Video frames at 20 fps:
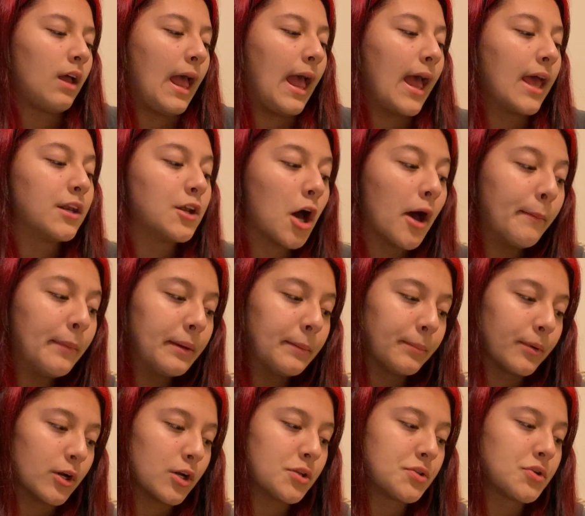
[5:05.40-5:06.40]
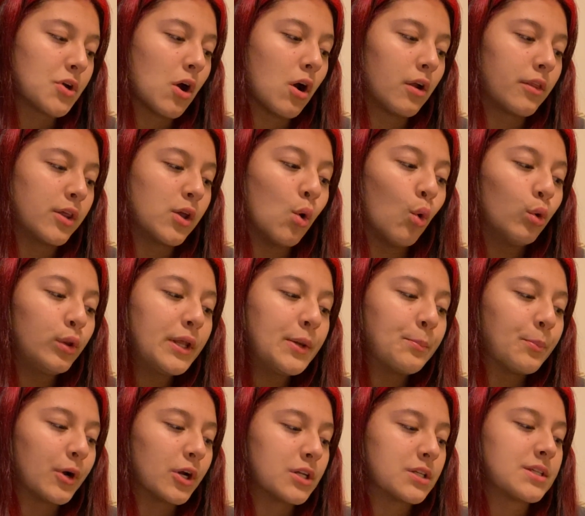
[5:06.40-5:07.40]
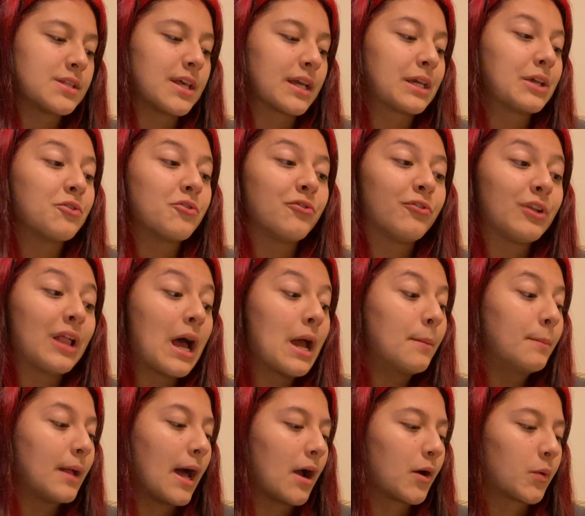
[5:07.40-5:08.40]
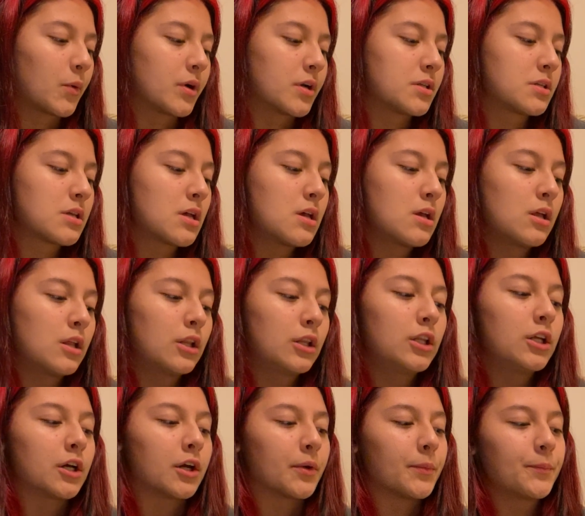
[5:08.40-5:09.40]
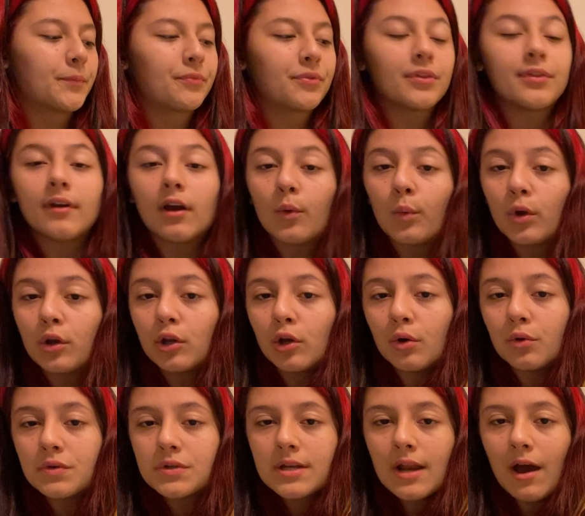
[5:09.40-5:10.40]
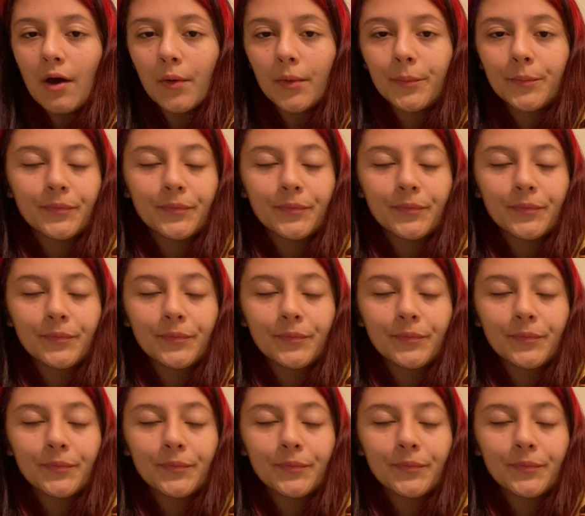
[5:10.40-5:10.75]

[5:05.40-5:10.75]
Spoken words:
And hummingbirds are the only birds that can fly backwards. Look, there one goes now.